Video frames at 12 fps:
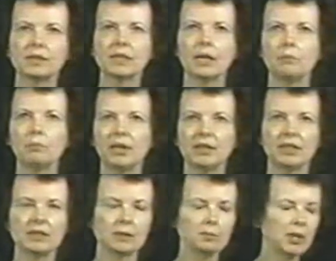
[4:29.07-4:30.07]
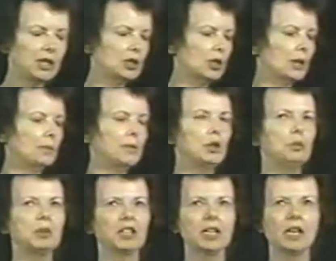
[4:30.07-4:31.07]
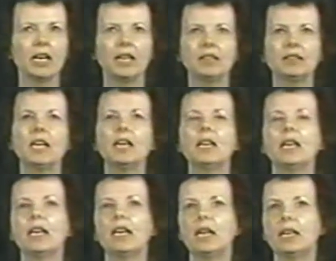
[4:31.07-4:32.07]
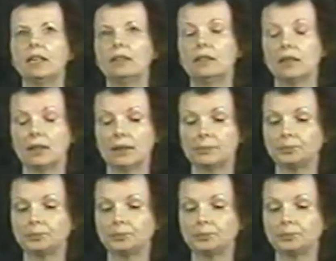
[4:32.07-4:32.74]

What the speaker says: some participation of humankind, and